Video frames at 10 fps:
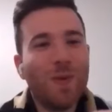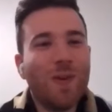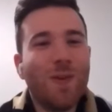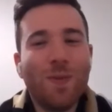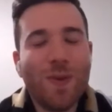
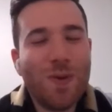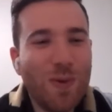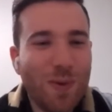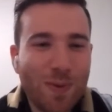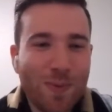when
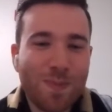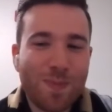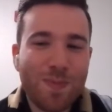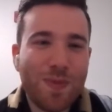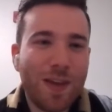we were
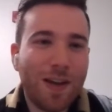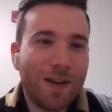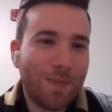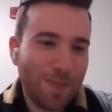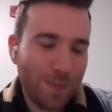
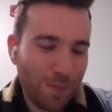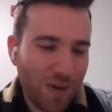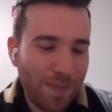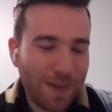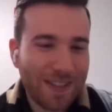
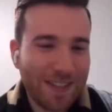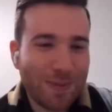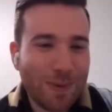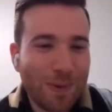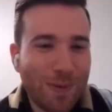prepping
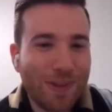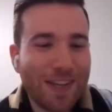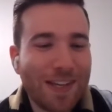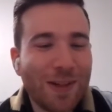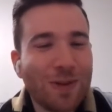this, we were
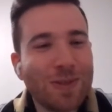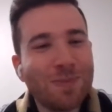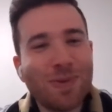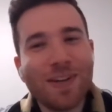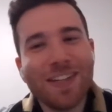really close
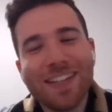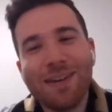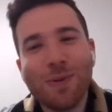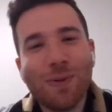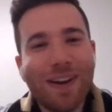to putting
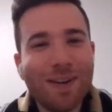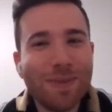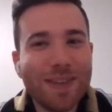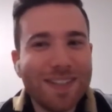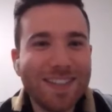Dom Dwyer
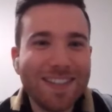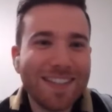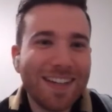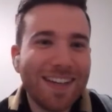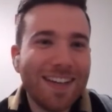because...